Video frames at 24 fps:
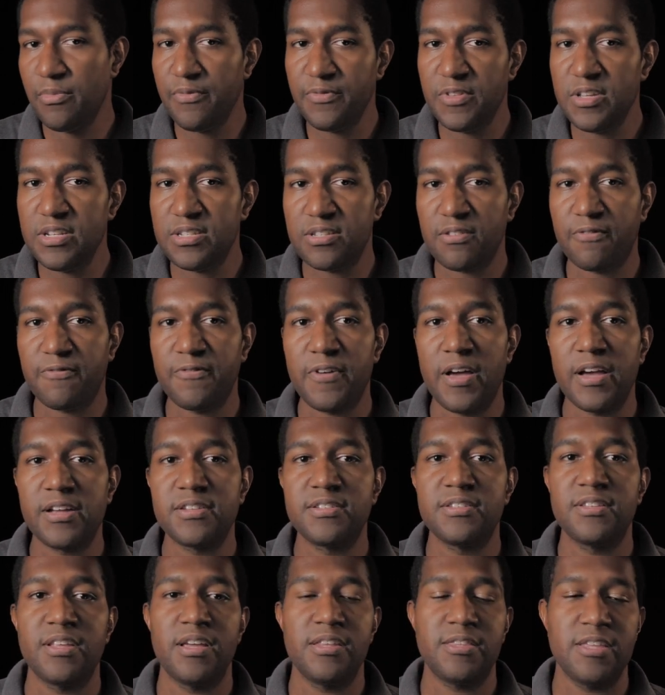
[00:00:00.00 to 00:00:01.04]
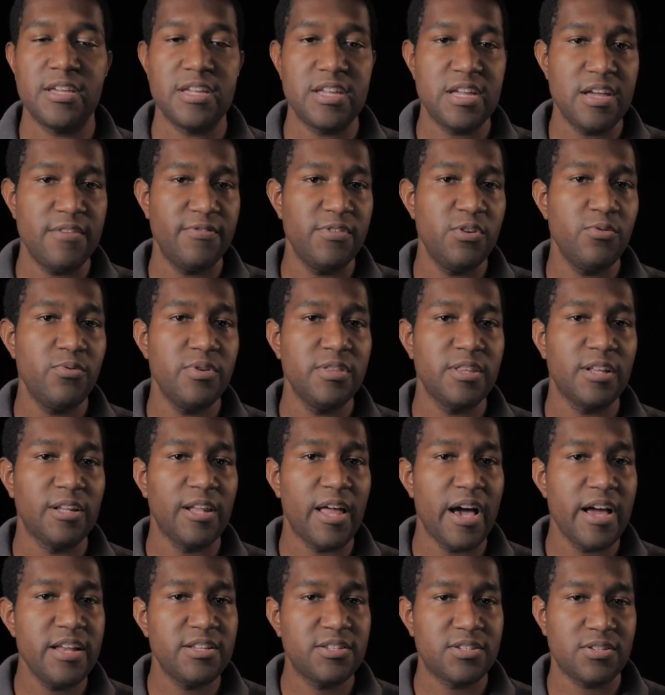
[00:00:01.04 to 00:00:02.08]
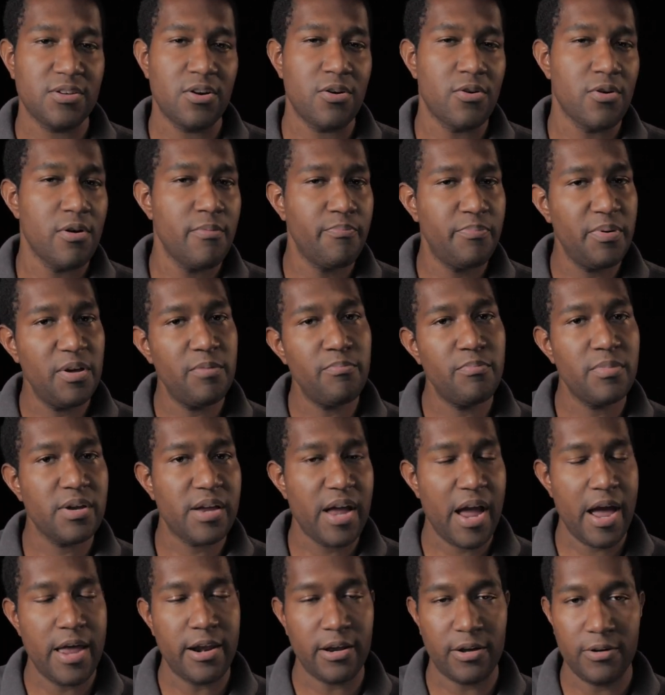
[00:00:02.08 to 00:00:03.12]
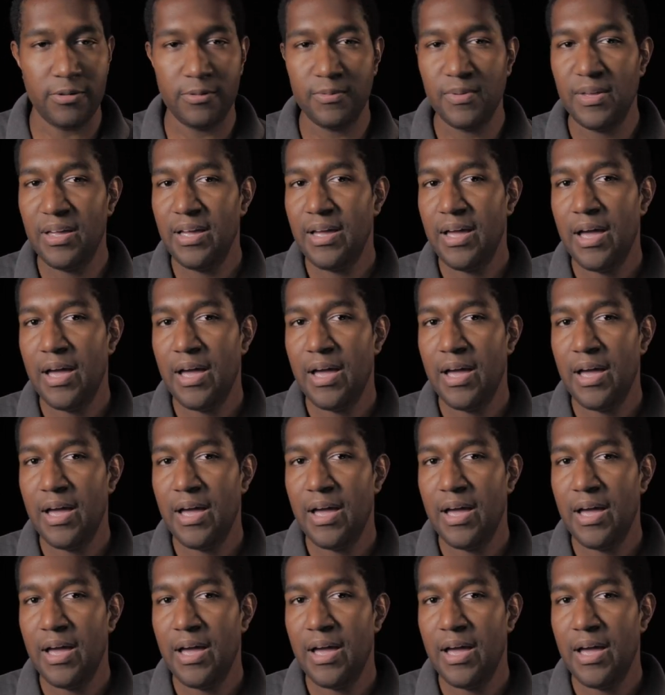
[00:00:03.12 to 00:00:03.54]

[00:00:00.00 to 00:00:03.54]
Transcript: of these effects that they give you in the lights are a bit mechanical,